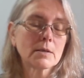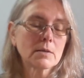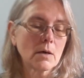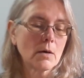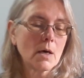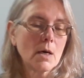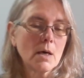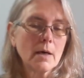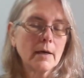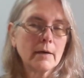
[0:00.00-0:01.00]
So
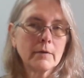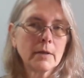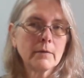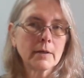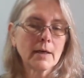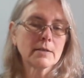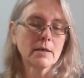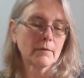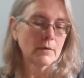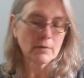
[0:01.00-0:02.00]
even guys
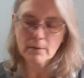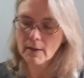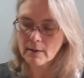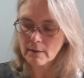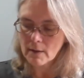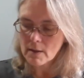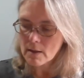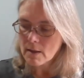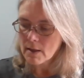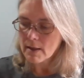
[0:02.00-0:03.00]
have to do that.
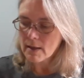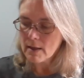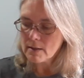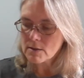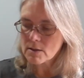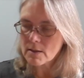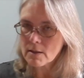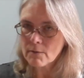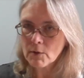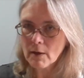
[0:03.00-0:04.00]

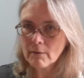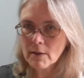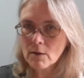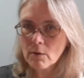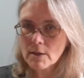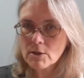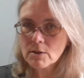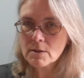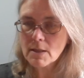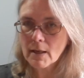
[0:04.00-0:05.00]
If you have any
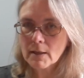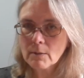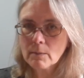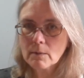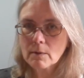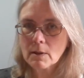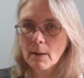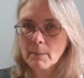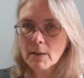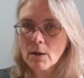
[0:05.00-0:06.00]
questions on them,
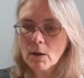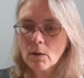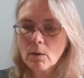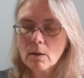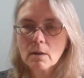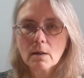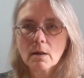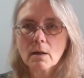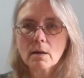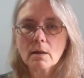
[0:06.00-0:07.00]
let me know.
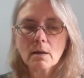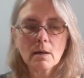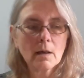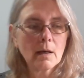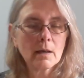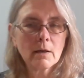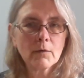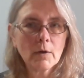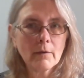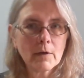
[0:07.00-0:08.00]

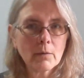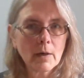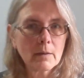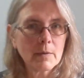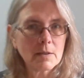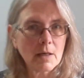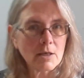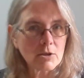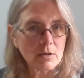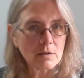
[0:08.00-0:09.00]
If you have any
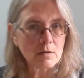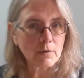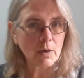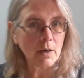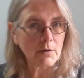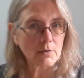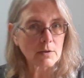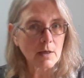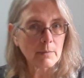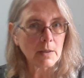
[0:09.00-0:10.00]
recommendations for
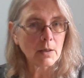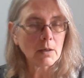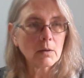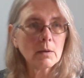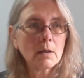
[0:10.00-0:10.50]
others, let me know.